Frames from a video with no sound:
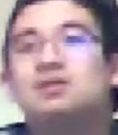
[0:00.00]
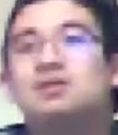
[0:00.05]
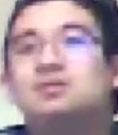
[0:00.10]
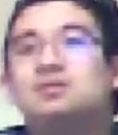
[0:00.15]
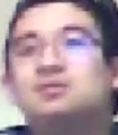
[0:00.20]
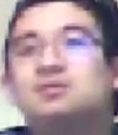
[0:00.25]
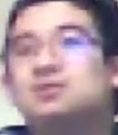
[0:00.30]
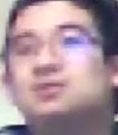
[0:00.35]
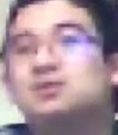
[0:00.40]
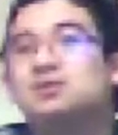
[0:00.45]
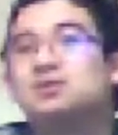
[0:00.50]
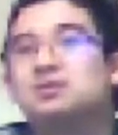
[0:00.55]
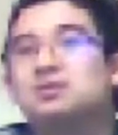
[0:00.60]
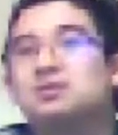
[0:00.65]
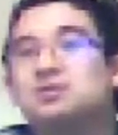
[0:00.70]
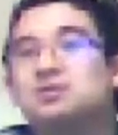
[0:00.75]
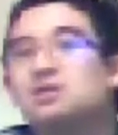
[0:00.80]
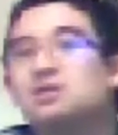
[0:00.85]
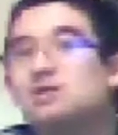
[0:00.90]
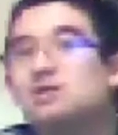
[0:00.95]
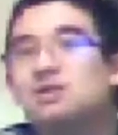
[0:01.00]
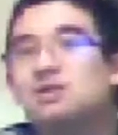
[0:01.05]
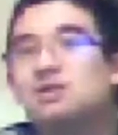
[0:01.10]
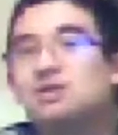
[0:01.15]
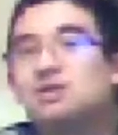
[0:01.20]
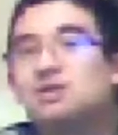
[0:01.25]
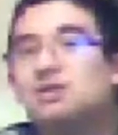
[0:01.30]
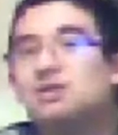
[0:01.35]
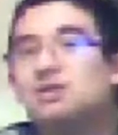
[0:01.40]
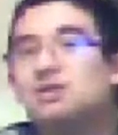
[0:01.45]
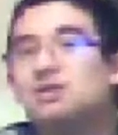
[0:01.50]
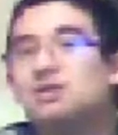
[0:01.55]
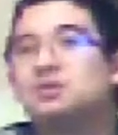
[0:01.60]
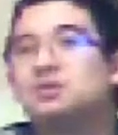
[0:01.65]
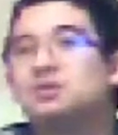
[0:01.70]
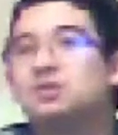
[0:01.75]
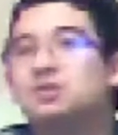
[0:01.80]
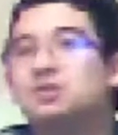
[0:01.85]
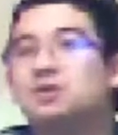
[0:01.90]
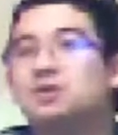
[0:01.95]
And they're
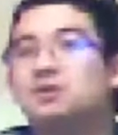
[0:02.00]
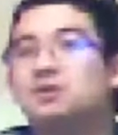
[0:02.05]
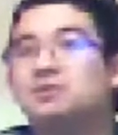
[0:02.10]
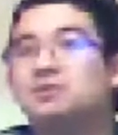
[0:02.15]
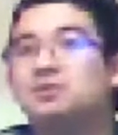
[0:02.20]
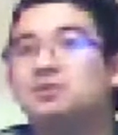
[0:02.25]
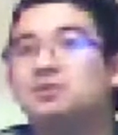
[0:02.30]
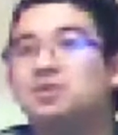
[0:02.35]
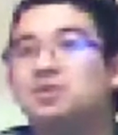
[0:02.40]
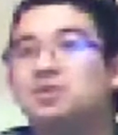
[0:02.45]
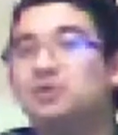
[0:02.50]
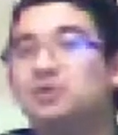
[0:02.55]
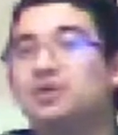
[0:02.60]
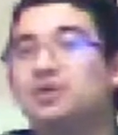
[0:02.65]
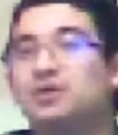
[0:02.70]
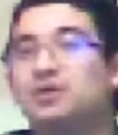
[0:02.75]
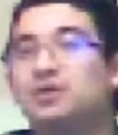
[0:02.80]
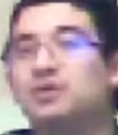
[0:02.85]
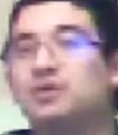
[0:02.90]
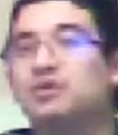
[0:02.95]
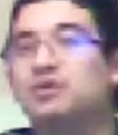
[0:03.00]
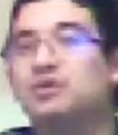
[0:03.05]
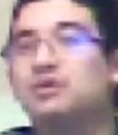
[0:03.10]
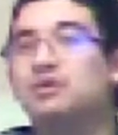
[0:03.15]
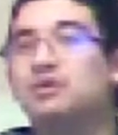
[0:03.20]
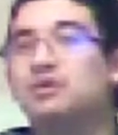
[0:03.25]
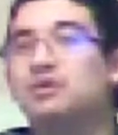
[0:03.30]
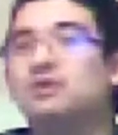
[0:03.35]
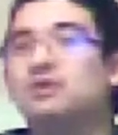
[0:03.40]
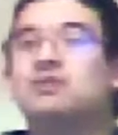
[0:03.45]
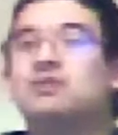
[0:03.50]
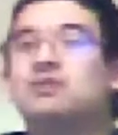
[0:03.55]
gonna show you know who.